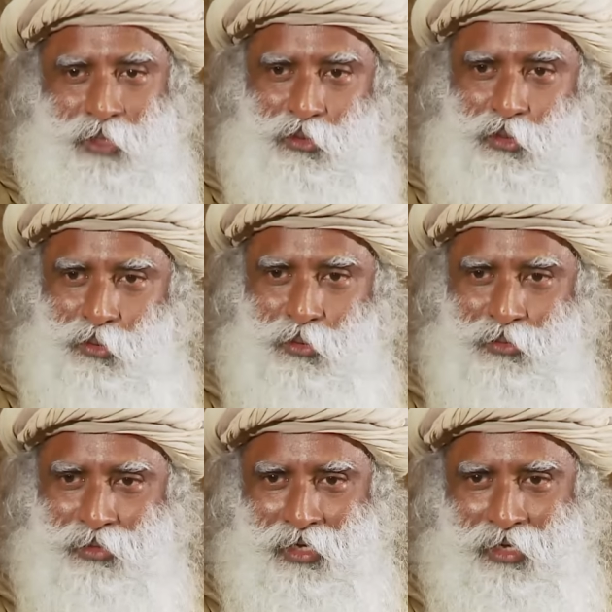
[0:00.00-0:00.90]
Yes or no?
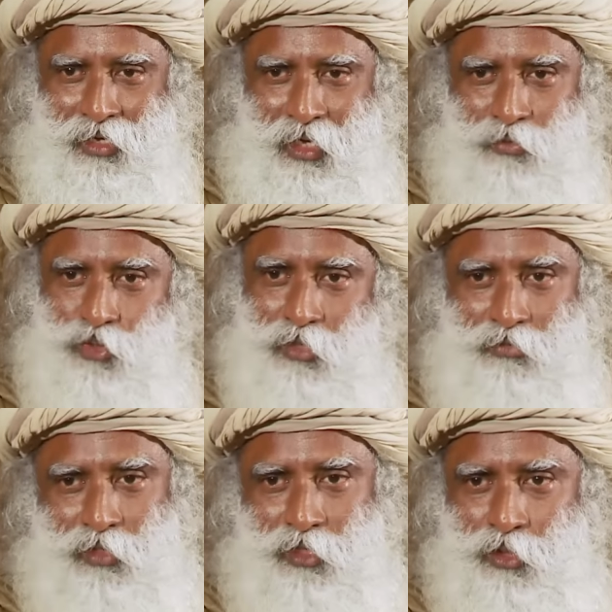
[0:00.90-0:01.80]
Have you
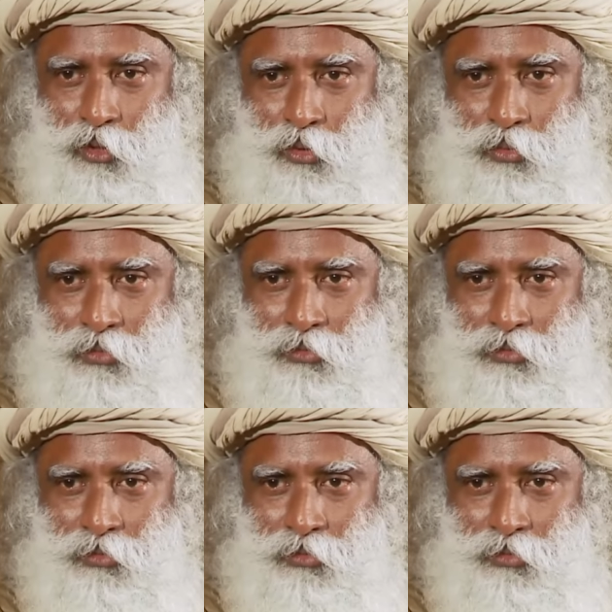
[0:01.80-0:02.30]
suffered this or no?